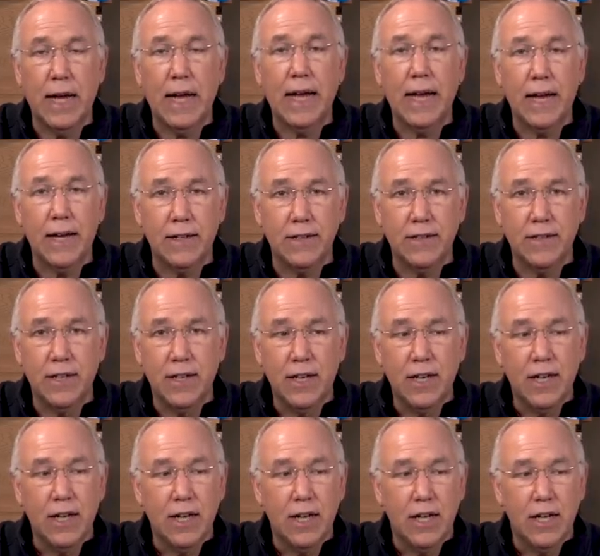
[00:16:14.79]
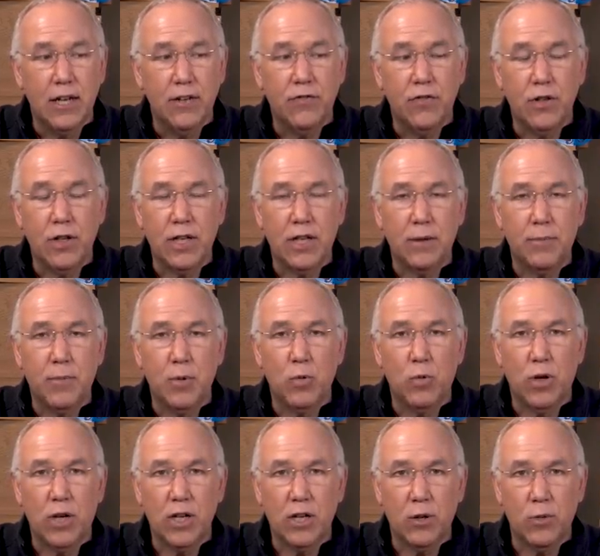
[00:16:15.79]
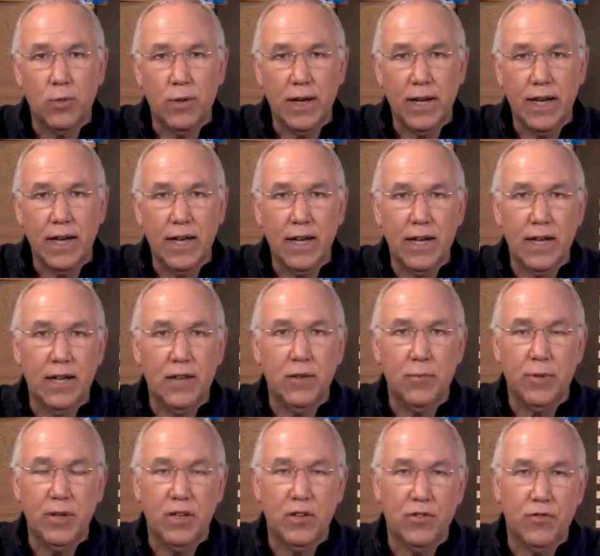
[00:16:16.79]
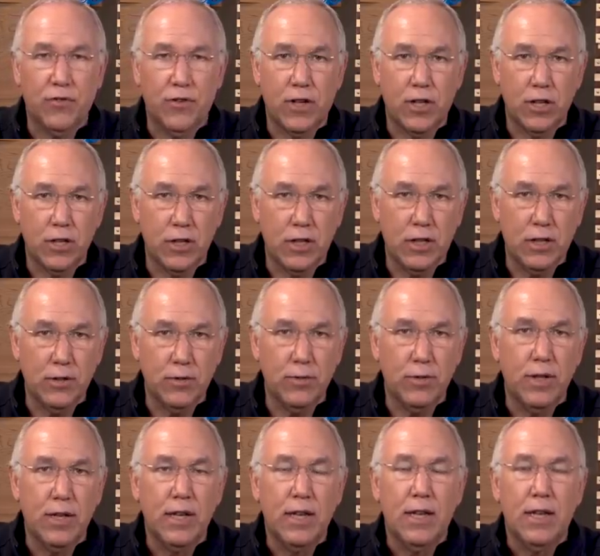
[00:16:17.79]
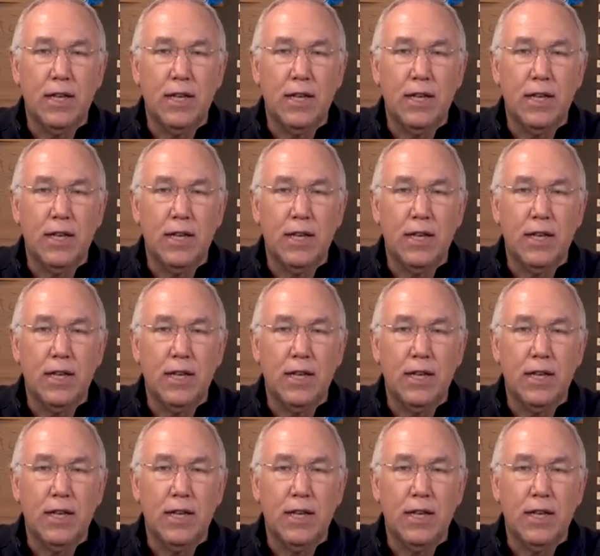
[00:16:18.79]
And if you get up and walk away and the bees follow you,